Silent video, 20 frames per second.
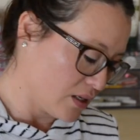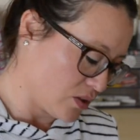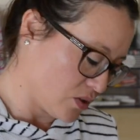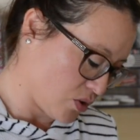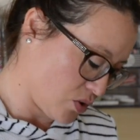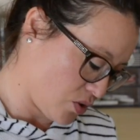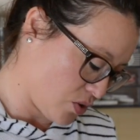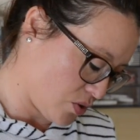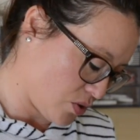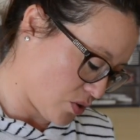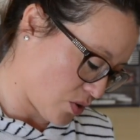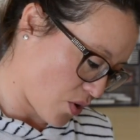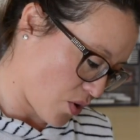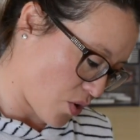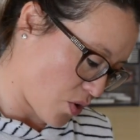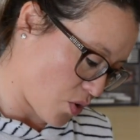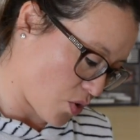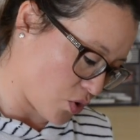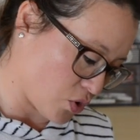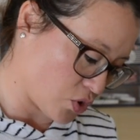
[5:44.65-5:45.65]

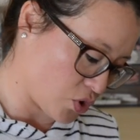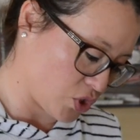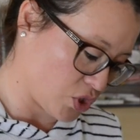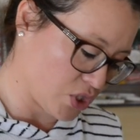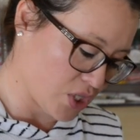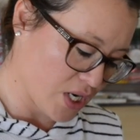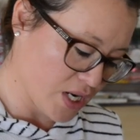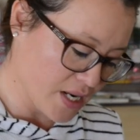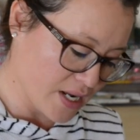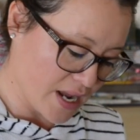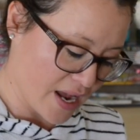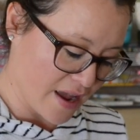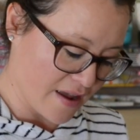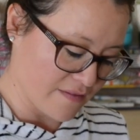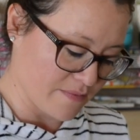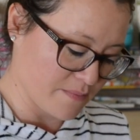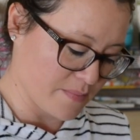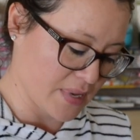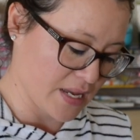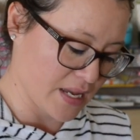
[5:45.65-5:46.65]
So she
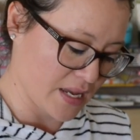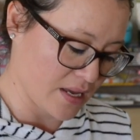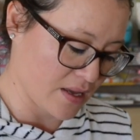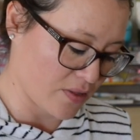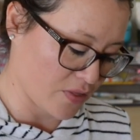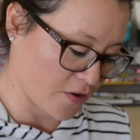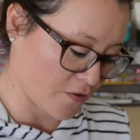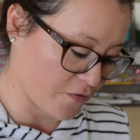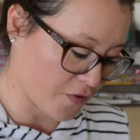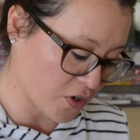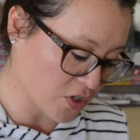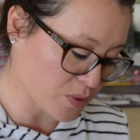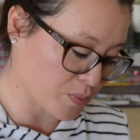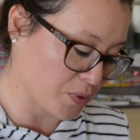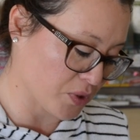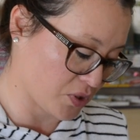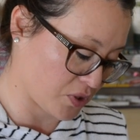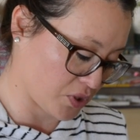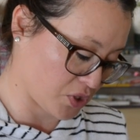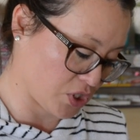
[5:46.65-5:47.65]
gave me the first
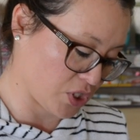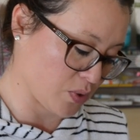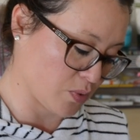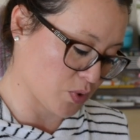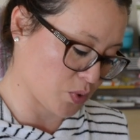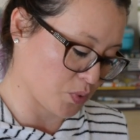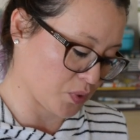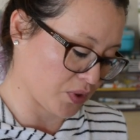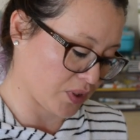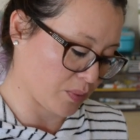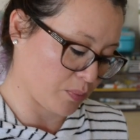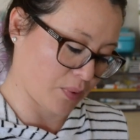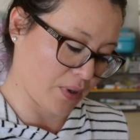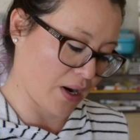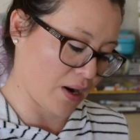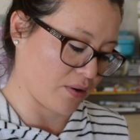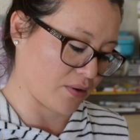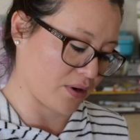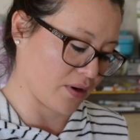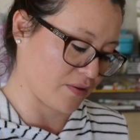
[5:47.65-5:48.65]
book that she was really
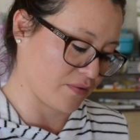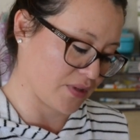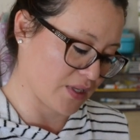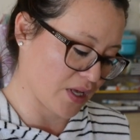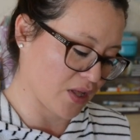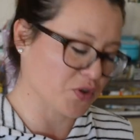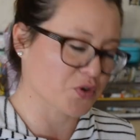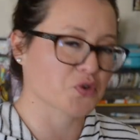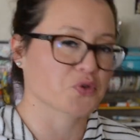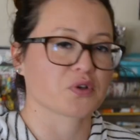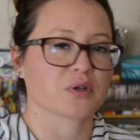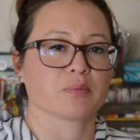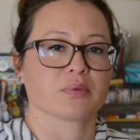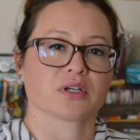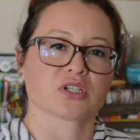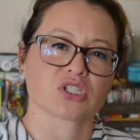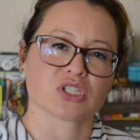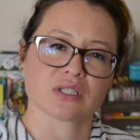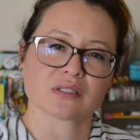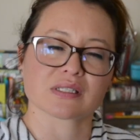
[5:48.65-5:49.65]
proud of. The other 3
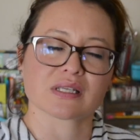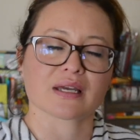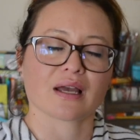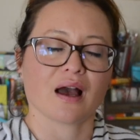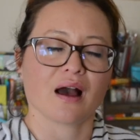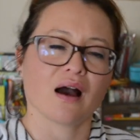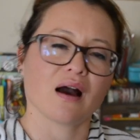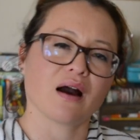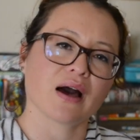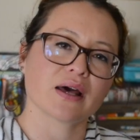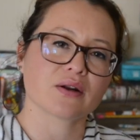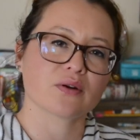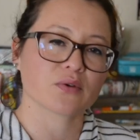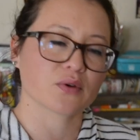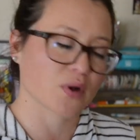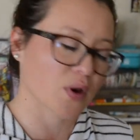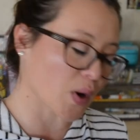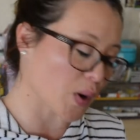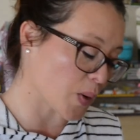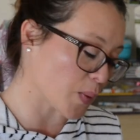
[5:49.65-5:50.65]
books she's like, oh, I don't
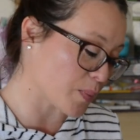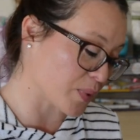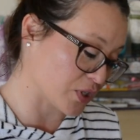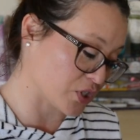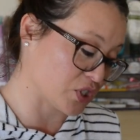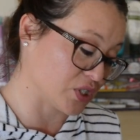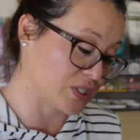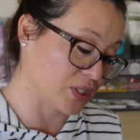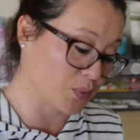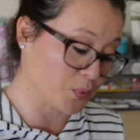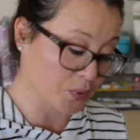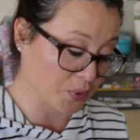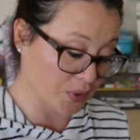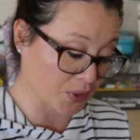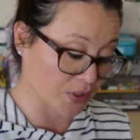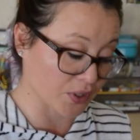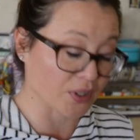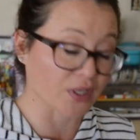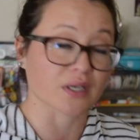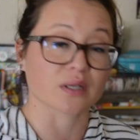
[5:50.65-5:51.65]
know, but she did
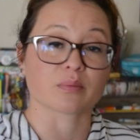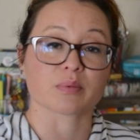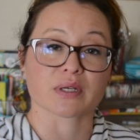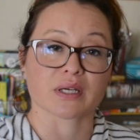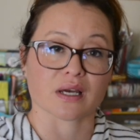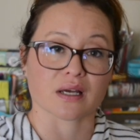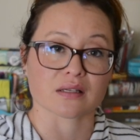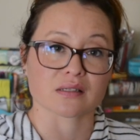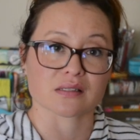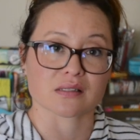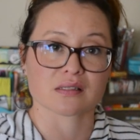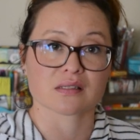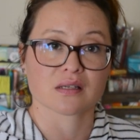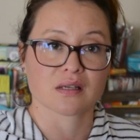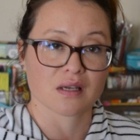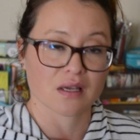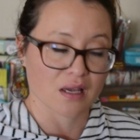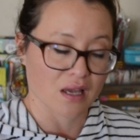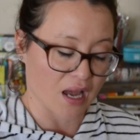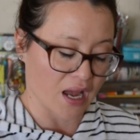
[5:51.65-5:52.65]
really good because
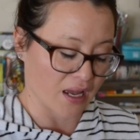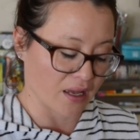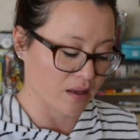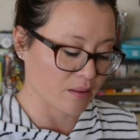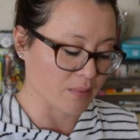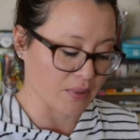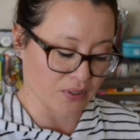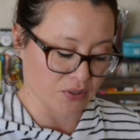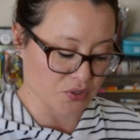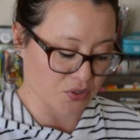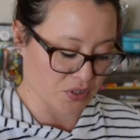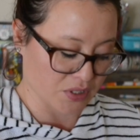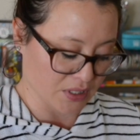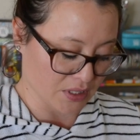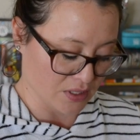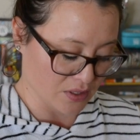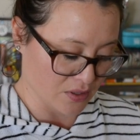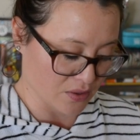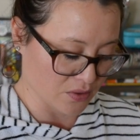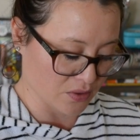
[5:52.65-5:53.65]
I am interested
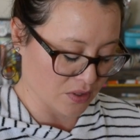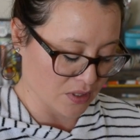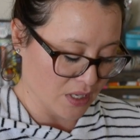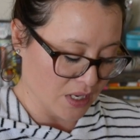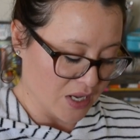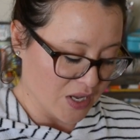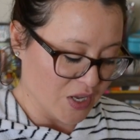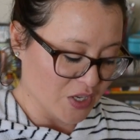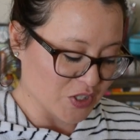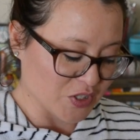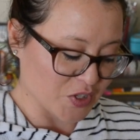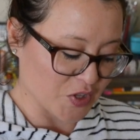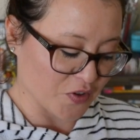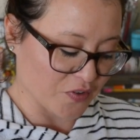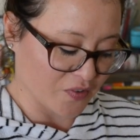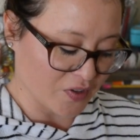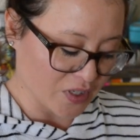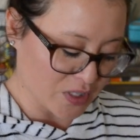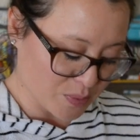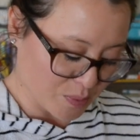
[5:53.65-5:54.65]
in those. So the
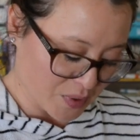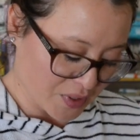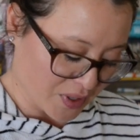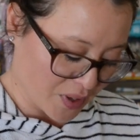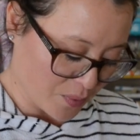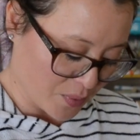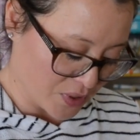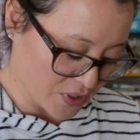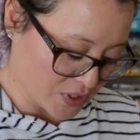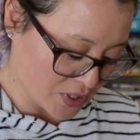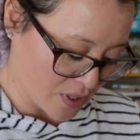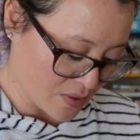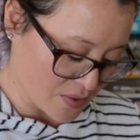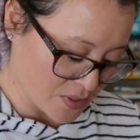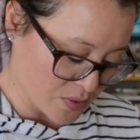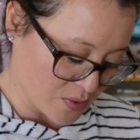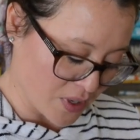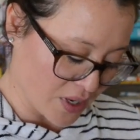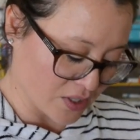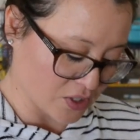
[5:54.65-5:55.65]
first book I want to share
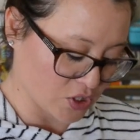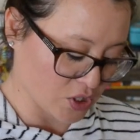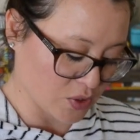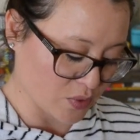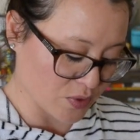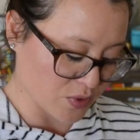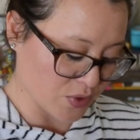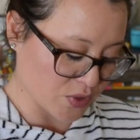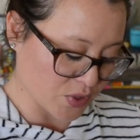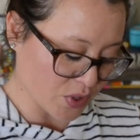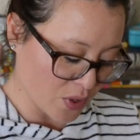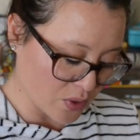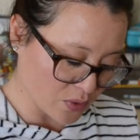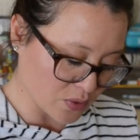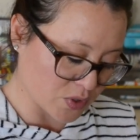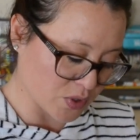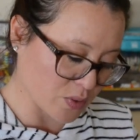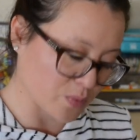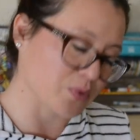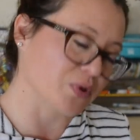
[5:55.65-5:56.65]
with you guys, she was so
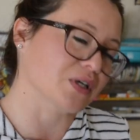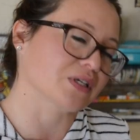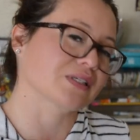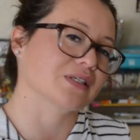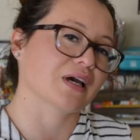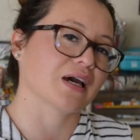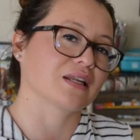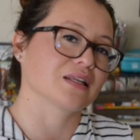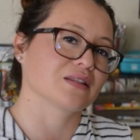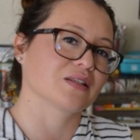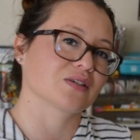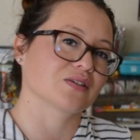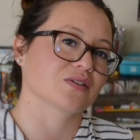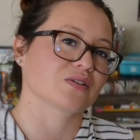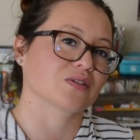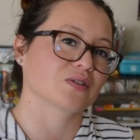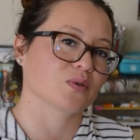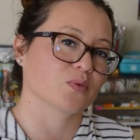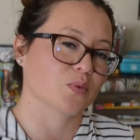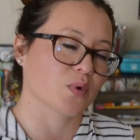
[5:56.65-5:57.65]
super excited. This
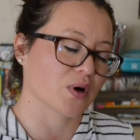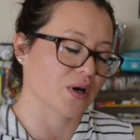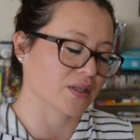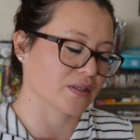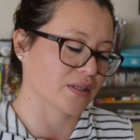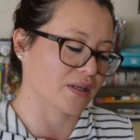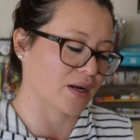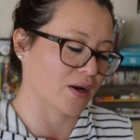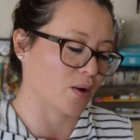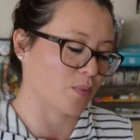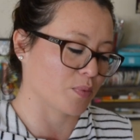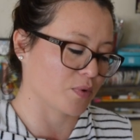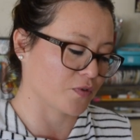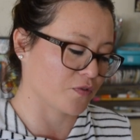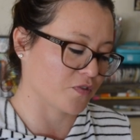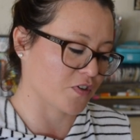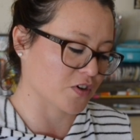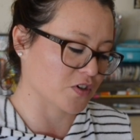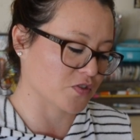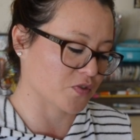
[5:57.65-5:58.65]
is the one that I opened
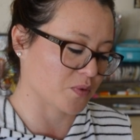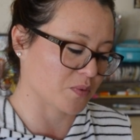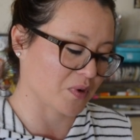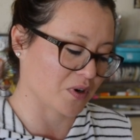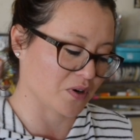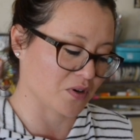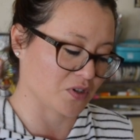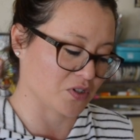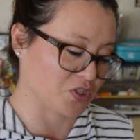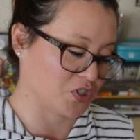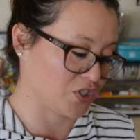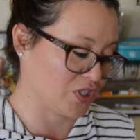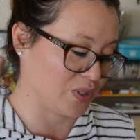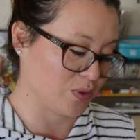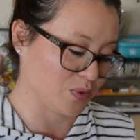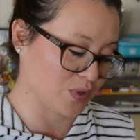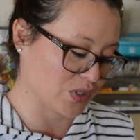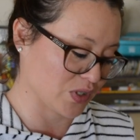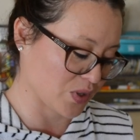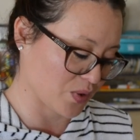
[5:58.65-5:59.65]
first from her because she
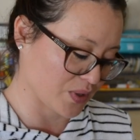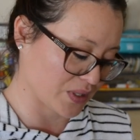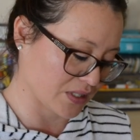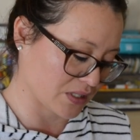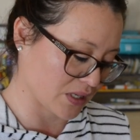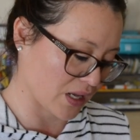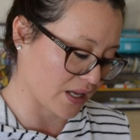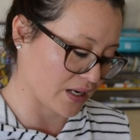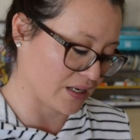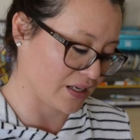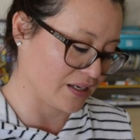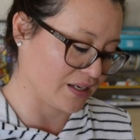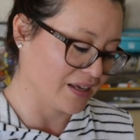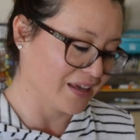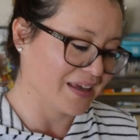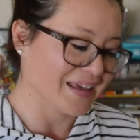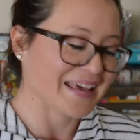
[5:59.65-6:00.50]
was so excited.